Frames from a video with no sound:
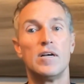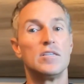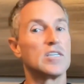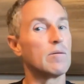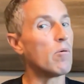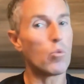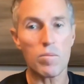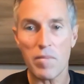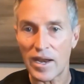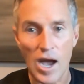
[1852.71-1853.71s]
Some of them we
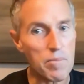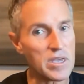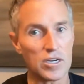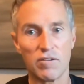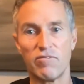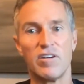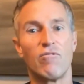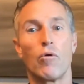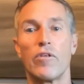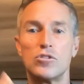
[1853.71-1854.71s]
may not be a good fit
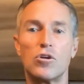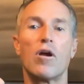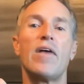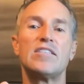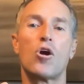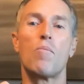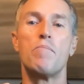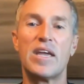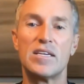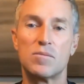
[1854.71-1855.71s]
for. That's our
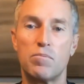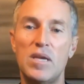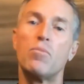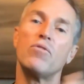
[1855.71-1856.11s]
biggest people.